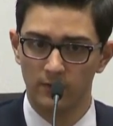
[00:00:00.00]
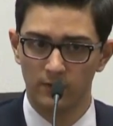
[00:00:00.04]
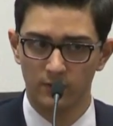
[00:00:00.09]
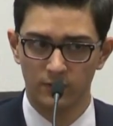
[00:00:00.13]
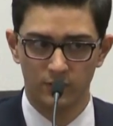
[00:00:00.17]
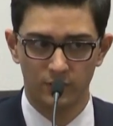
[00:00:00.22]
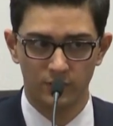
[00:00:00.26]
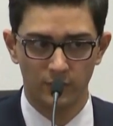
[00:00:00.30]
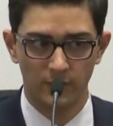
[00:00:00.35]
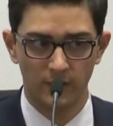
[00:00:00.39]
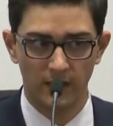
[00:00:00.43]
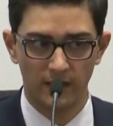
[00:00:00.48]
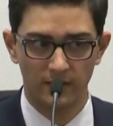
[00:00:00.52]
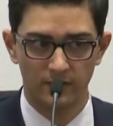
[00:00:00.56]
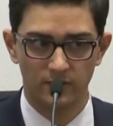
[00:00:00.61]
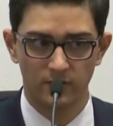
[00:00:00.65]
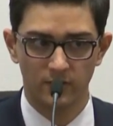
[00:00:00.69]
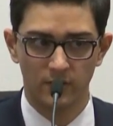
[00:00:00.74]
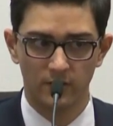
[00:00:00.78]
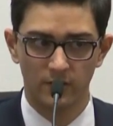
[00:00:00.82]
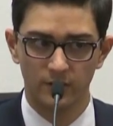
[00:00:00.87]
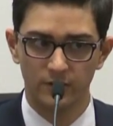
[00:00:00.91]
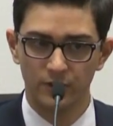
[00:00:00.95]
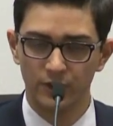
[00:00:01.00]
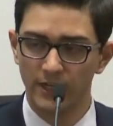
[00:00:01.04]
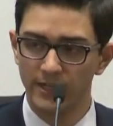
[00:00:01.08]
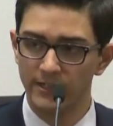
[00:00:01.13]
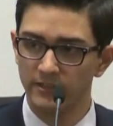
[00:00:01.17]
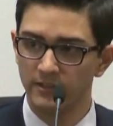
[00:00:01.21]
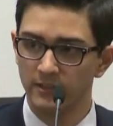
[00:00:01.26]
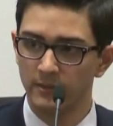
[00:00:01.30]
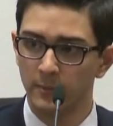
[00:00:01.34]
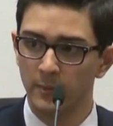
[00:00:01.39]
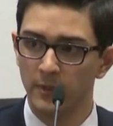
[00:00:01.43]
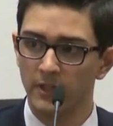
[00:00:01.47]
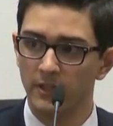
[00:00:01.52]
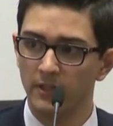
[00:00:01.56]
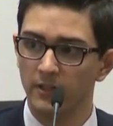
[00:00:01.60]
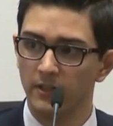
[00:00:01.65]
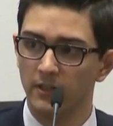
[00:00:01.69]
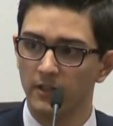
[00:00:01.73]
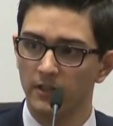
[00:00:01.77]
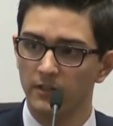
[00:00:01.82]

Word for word: Those two guys started chasing me.